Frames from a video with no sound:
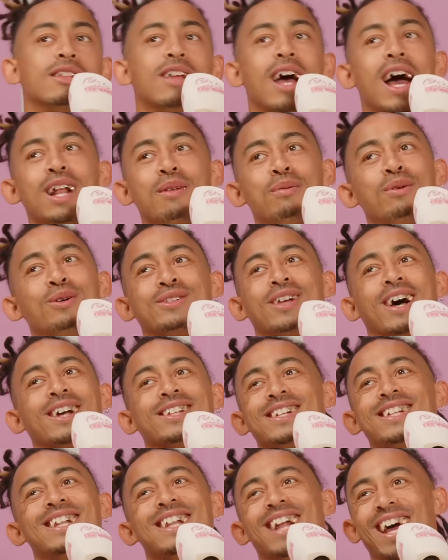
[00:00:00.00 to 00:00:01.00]
the animal
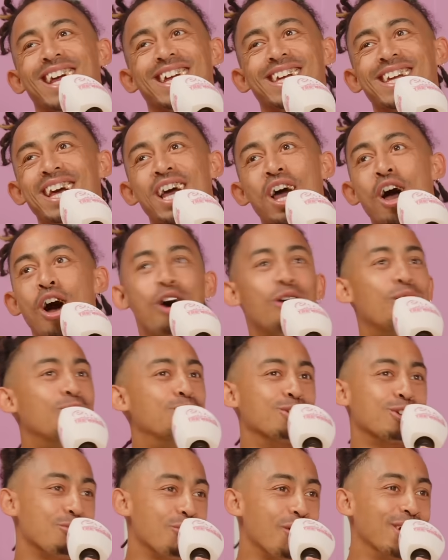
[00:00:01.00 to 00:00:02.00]
doesn't like hold
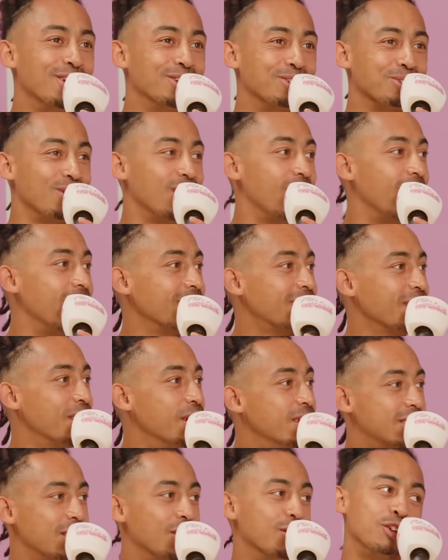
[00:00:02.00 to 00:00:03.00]
a grudge or like
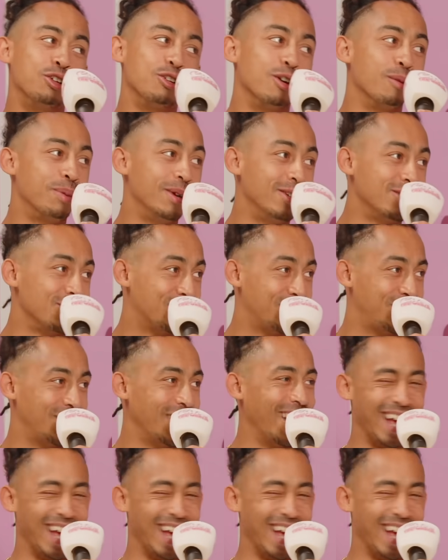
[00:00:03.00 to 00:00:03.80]
tell you you're a piece of shit.